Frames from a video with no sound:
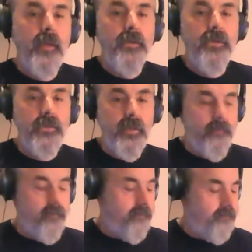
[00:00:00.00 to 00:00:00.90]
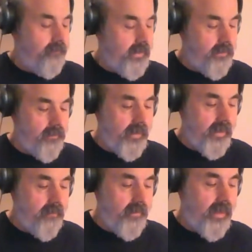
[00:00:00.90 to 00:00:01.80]
Just to,
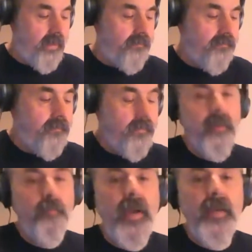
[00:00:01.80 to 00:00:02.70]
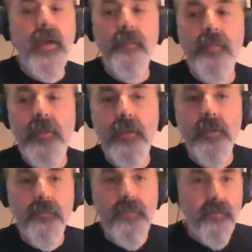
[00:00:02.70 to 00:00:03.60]
F might not be
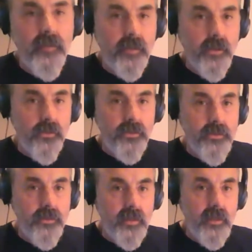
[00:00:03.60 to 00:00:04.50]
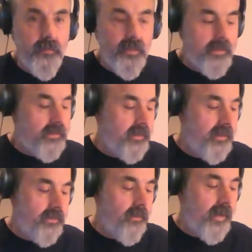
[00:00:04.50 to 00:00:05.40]
your favorite go-to key, but it's
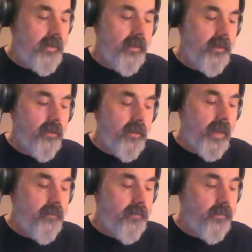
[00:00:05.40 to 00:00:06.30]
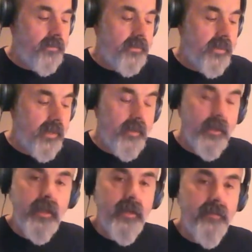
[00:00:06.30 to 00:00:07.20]
great. A lot of folks sing in the
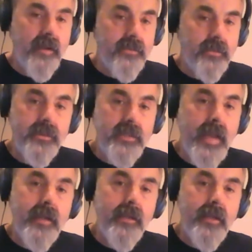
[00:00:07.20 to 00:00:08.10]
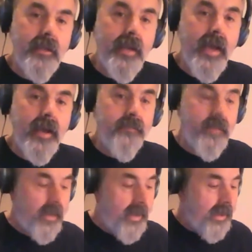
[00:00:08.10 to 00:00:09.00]
key of F, so it's a handy thing to have.
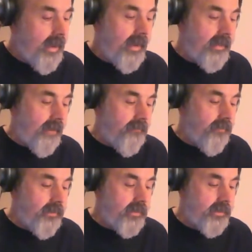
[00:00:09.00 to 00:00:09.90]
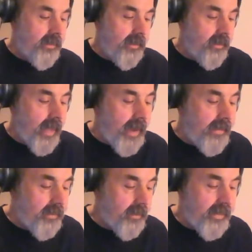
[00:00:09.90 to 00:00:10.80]
And that first
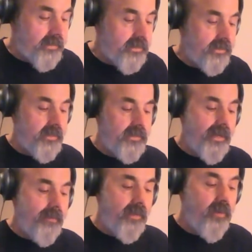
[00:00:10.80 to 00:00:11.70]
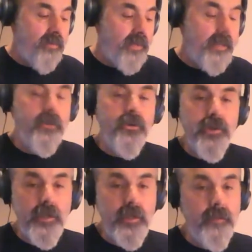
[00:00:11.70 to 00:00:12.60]
line there, that's just the same thing we played in
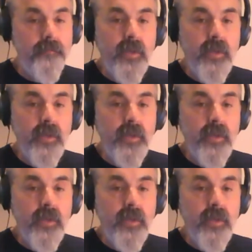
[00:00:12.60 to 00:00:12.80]
G,